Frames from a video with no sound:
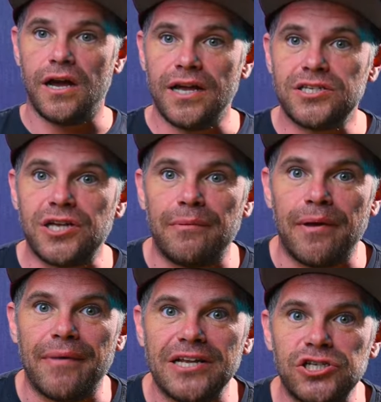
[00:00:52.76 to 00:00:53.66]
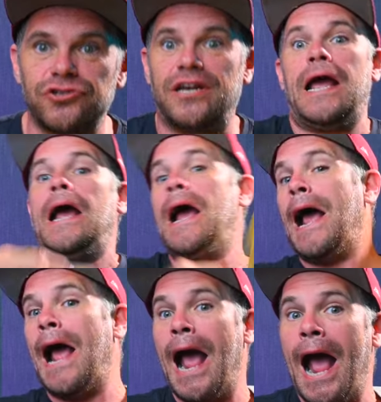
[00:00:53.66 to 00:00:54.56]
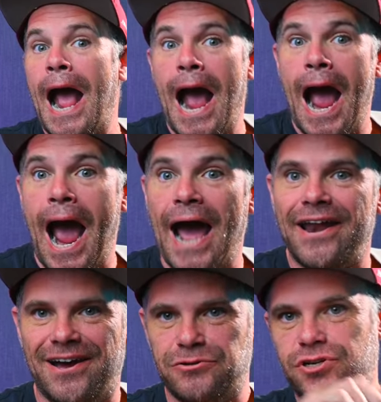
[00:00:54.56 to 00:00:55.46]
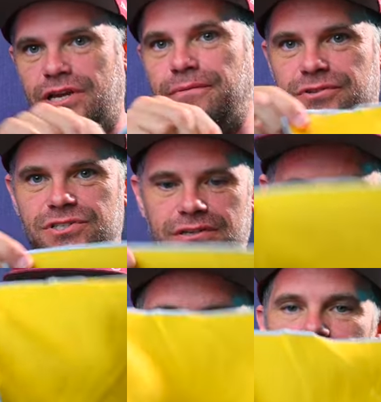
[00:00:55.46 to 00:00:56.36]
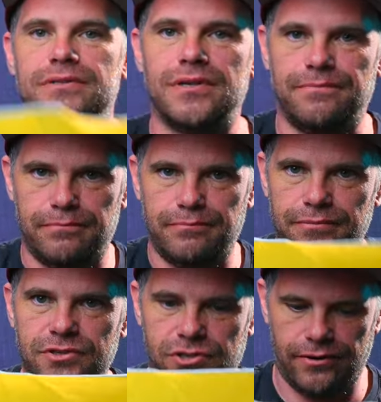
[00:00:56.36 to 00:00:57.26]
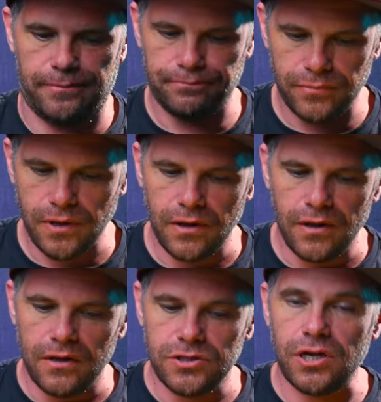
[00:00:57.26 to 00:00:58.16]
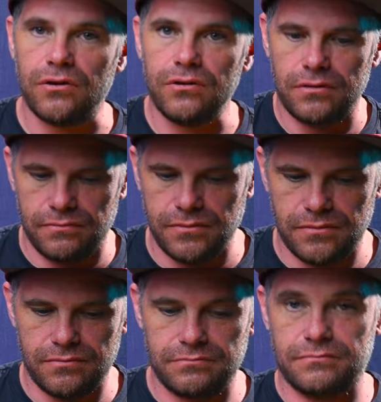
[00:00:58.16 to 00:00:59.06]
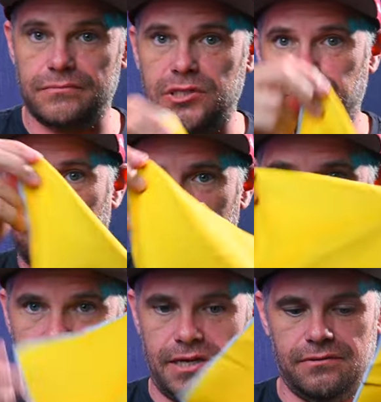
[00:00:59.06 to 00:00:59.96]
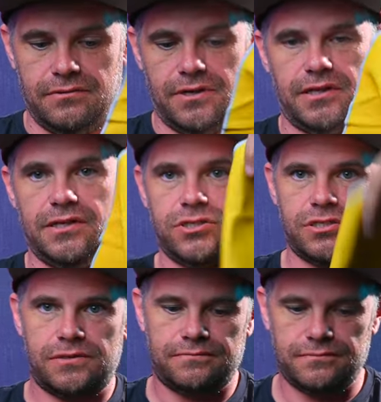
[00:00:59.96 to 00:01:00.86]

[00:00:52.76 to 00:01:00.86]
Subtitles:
It's going to be a magic trick. No, trick. It's not. Sorry. So, let's put this down like this.